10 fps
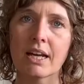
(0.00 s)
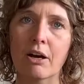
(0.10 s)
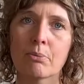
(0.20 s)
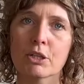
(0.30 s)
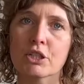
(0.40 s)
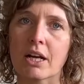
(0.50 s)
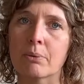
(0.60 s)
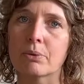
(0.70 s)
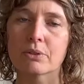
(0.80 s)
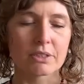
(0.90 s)
how much I
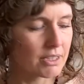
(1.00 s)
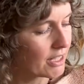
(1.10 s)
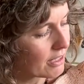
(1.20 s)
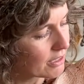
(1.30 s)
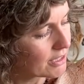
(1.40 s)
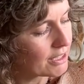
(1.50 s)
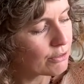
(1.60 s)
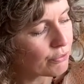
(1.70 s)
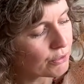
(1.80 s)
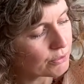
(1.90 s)
would need
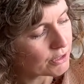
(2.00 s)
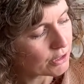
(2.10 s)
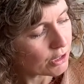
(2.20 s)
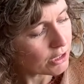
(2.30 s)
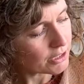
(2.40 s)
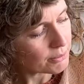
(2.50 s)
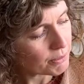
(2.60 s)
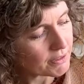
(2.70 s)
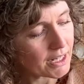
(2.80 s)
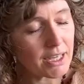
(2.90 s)
for the color,
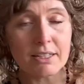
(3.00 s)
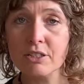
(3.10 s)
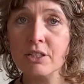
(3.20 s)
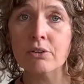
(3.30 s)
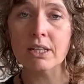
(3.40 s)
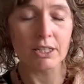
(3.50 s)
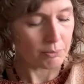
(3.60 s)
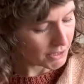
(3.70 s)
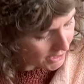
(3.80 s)
but I had still a little bit